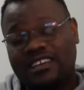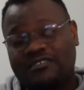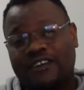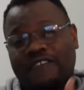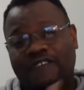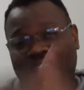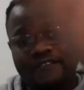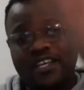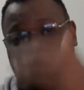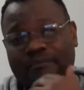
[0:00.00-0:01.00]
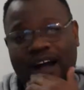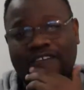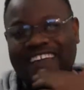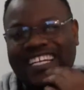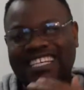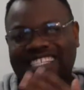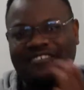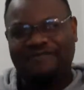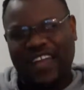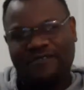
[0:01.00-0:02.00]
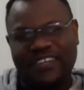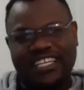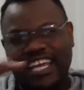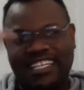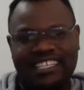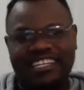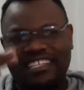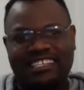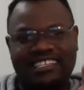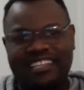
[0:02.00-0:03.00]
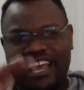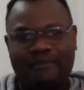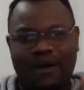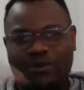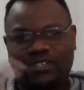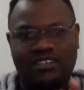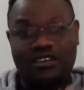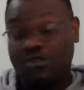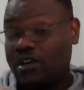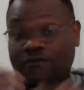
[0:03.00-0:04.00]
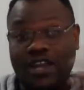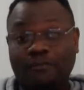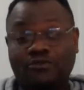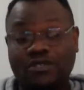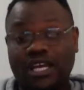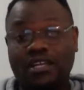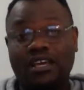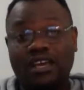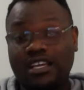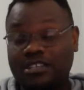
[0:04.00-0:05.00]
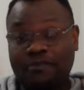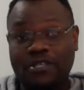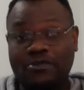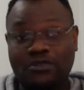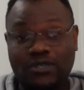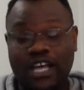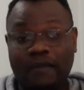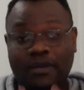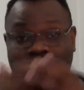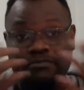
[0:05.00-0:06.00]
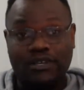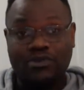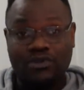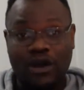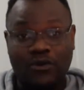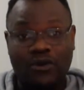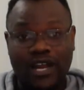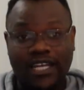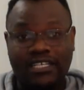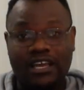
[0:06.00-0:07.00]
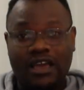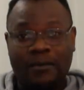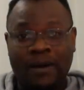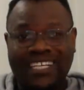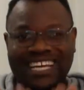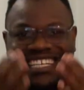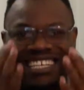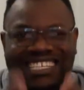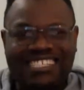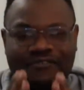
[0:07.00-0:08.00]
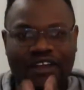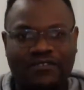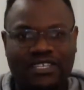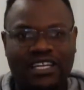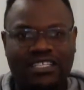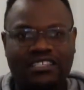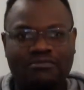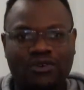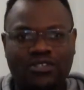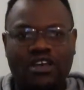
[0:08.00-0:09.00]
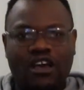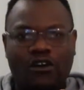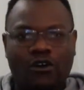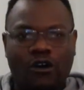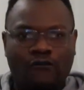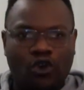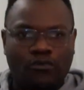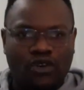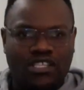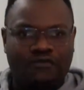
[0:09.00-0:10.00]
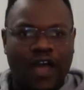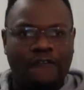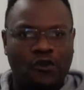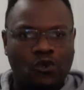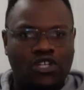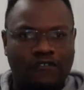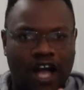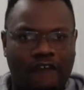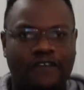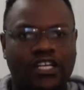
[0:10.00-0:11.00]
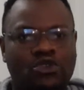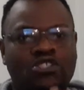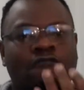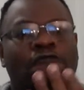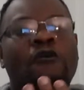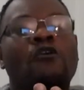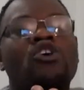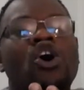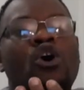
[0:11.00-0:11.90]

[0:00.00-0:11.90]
5 and above. At least 5 and 8 sentences thereabout, or even up to 10. It depends with your time and depends with how you're writing. But at least 5 sentences, because from those 5 you would have covered those 4